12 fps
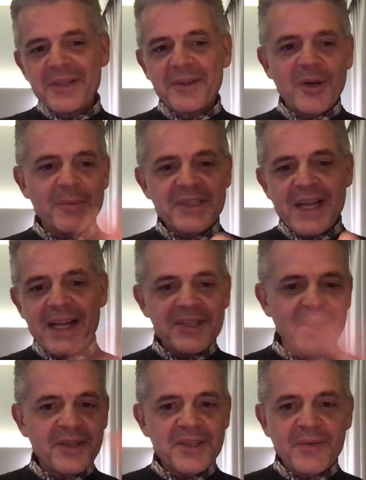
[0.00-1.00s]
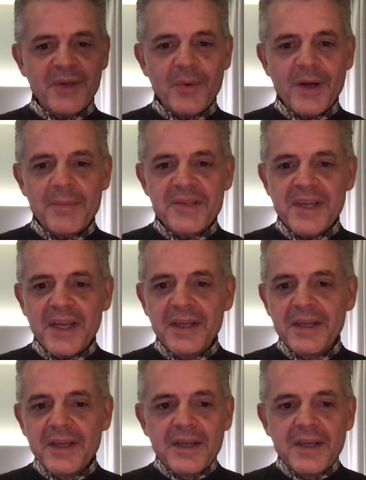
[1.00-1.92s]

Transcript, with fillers: and thermostats and all the stuff you don't want them to see.